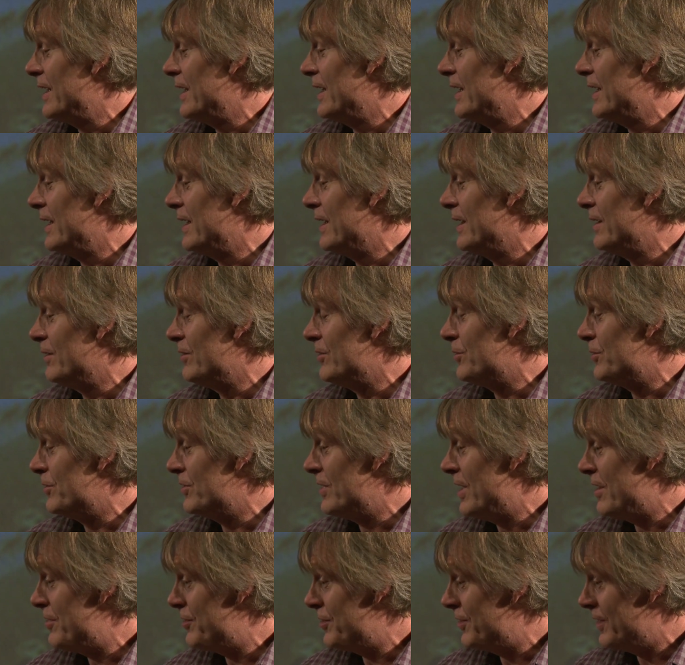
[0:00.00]
he's
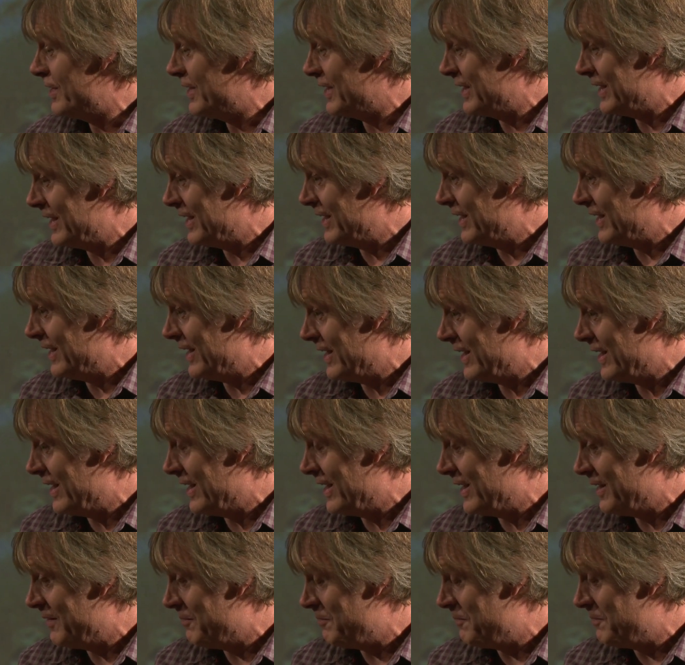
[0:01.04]
definitely
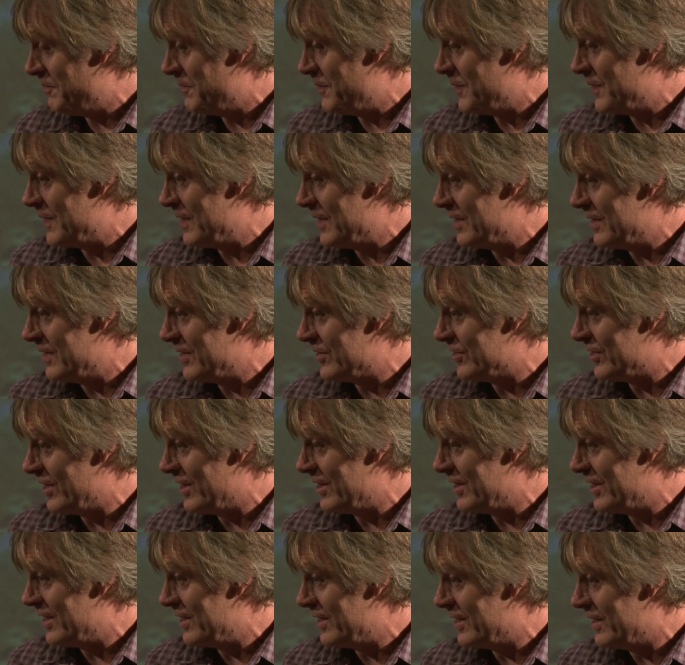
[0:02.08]
this
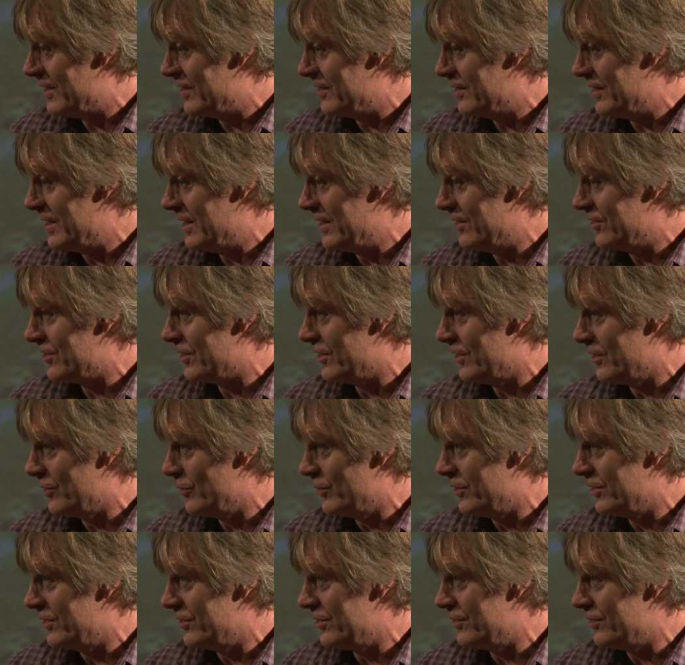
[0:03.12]
idea that
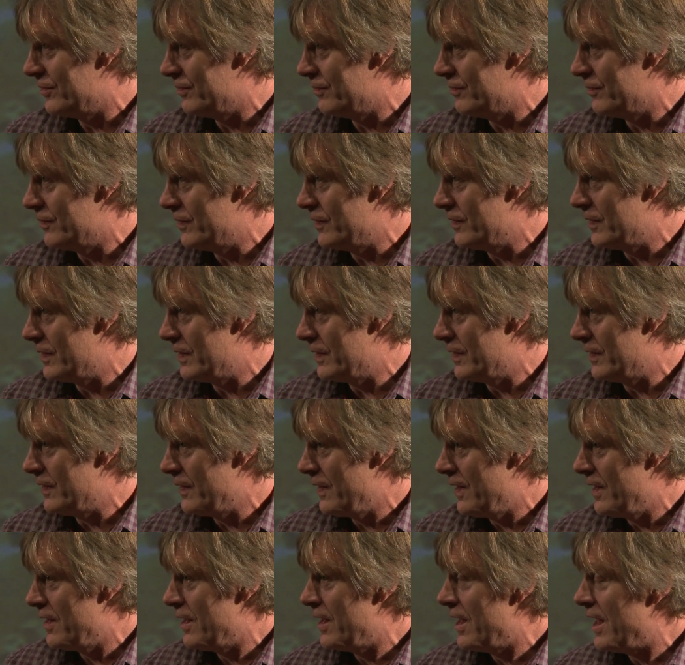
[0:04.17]
Hitchcock was
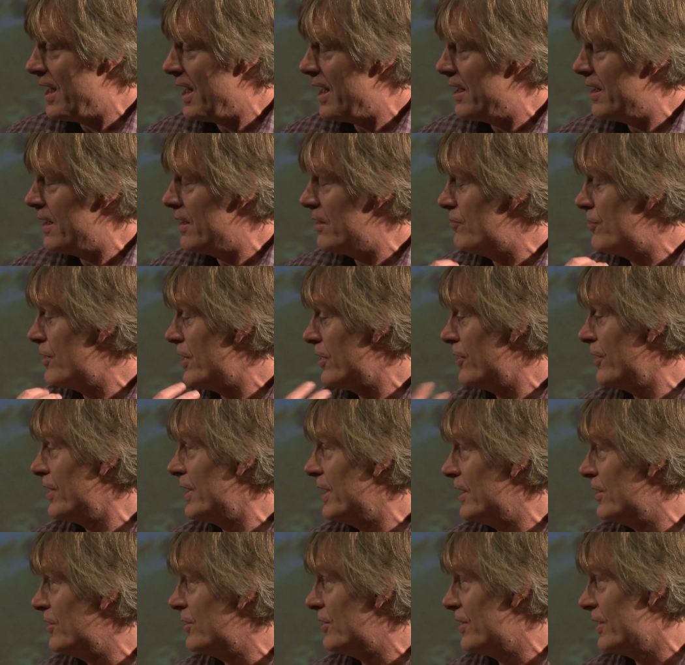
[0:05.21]

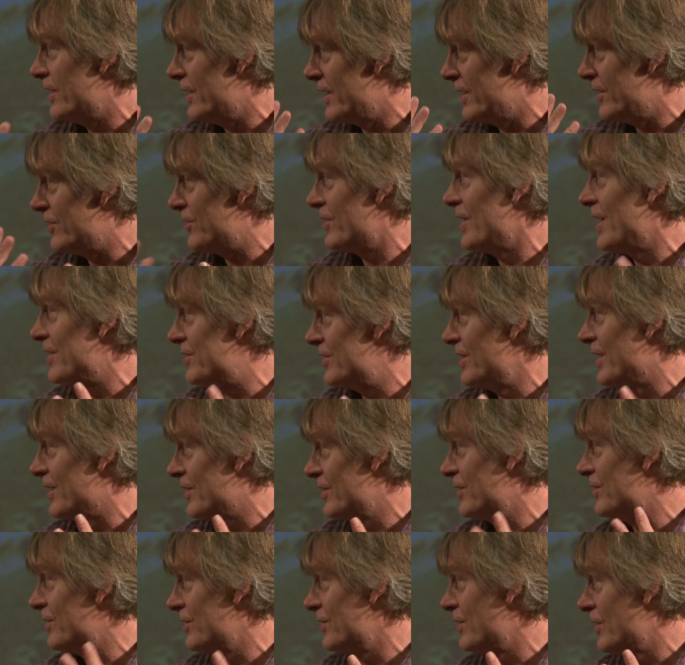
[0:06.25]
very into the
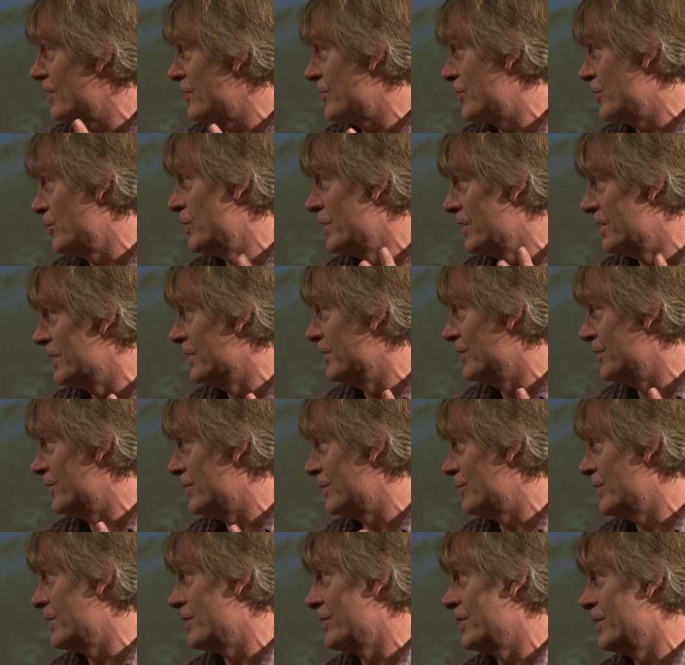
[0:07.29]
aesthetics of the world,
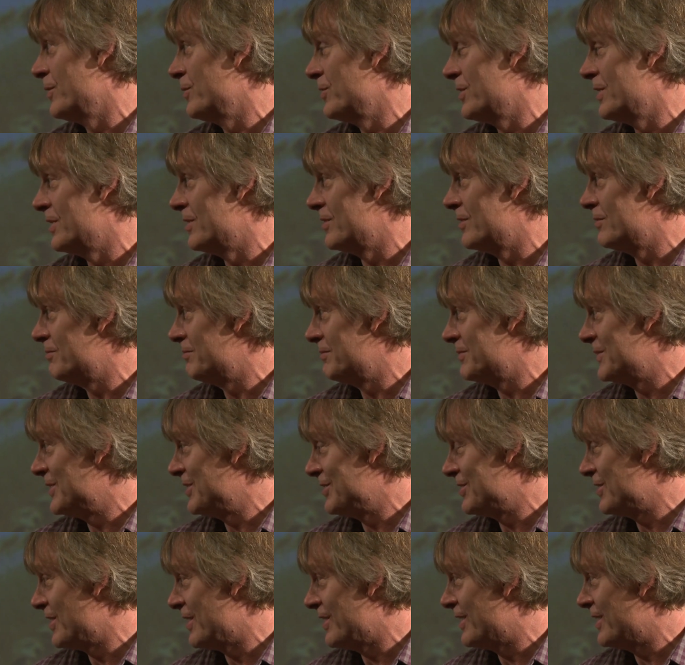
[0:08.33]
whether he was in
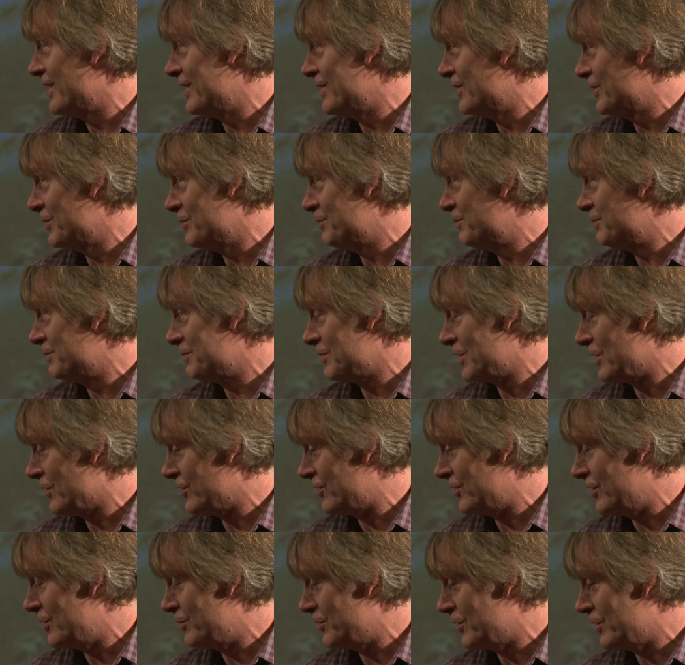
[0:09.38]
design or
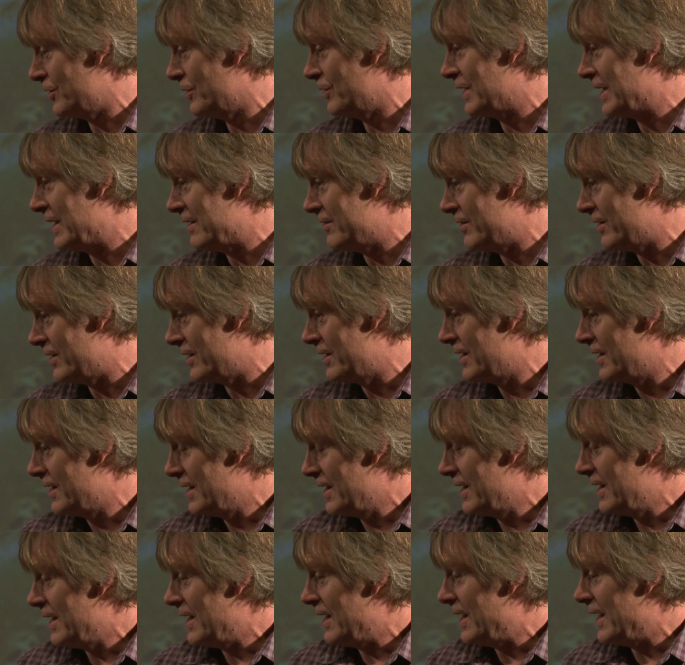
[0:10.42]
costumes or whatever,
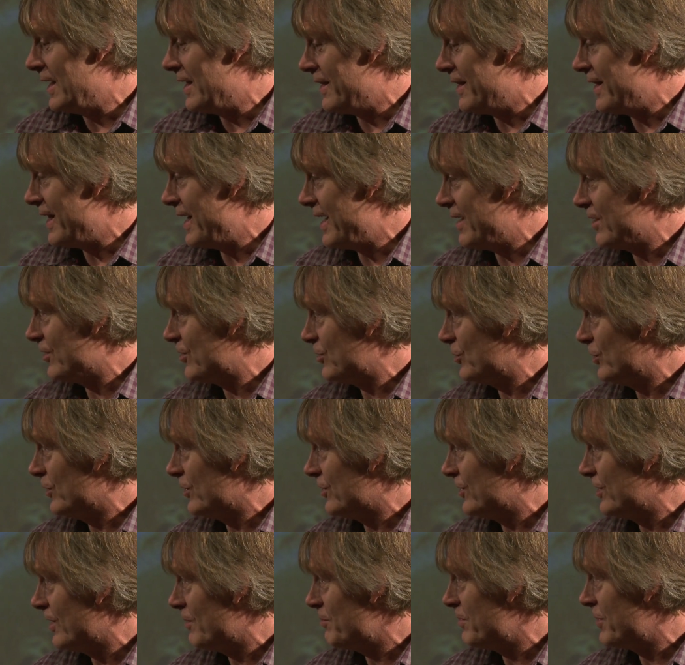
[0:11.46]
and that
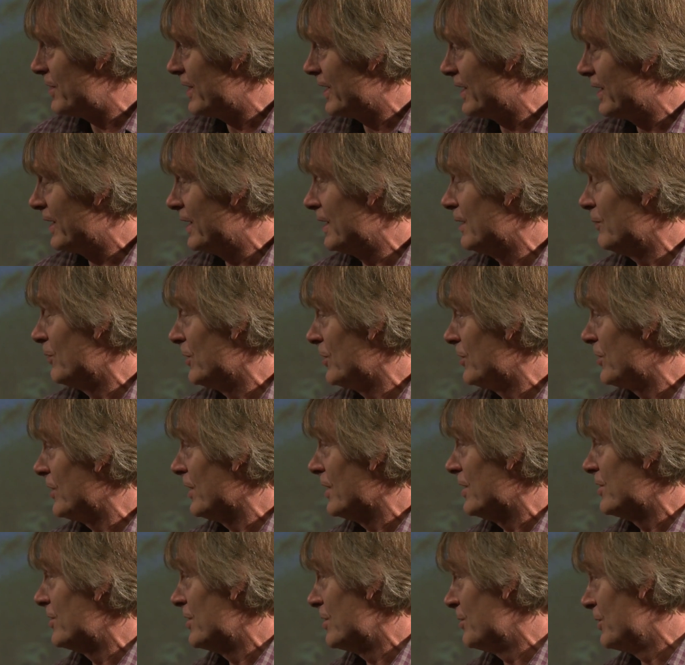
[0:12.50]
was something which
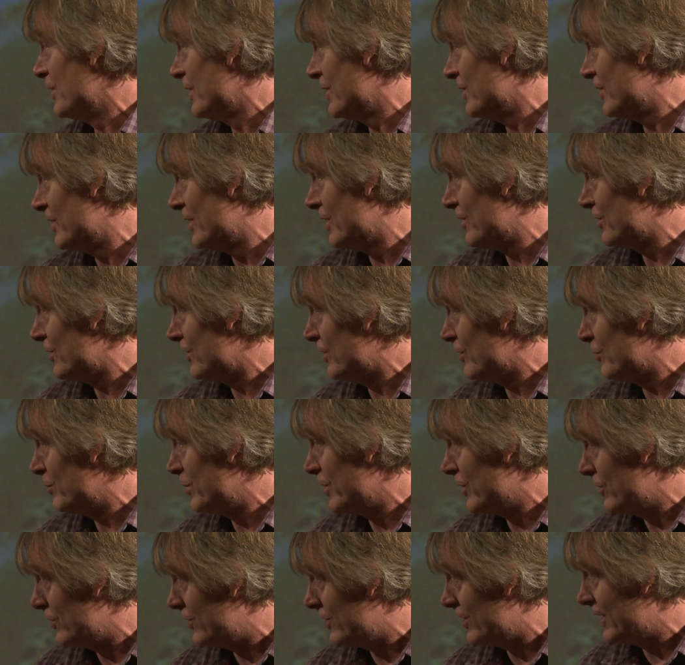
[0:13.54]
ties into his notion of
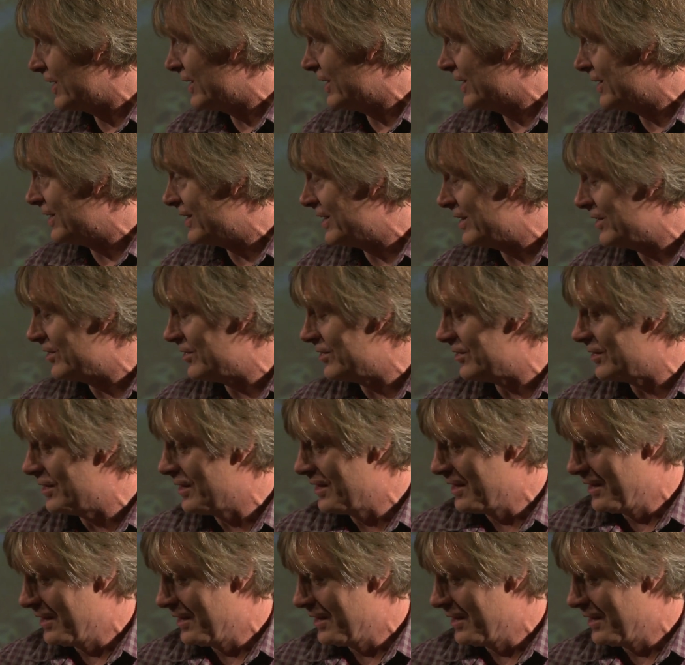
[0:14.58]
beauty and this.